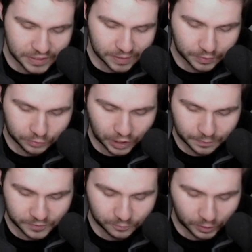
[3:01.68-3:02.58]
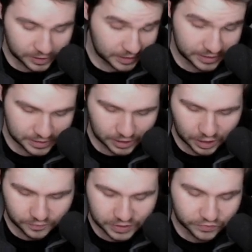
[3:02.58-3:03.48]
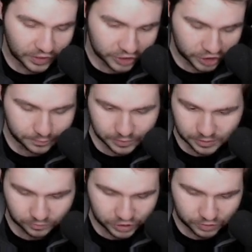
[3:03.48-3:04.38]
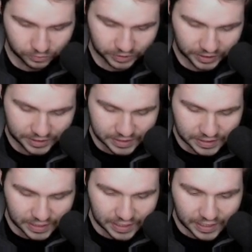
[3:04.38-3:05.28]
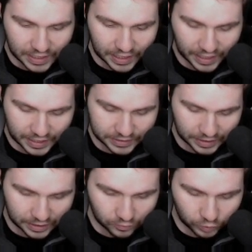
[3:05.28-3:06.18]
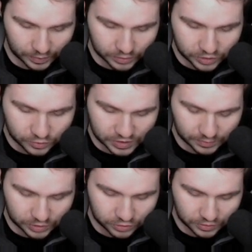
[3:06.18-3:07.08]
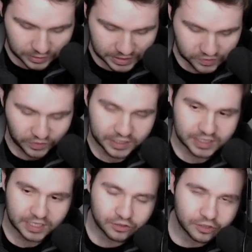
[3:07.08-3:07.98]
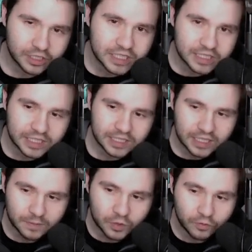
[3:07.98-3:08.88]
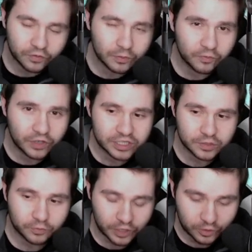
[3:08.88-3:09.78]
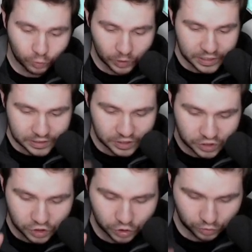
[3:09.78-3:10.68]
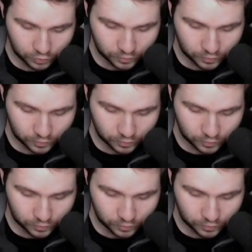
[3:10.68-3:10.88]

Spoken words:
up the process of his friendship, which is really nice. And then what I'm going to do is I'm going to do the Let's Fights, and you're going to see him go from friendship rank 1 to 2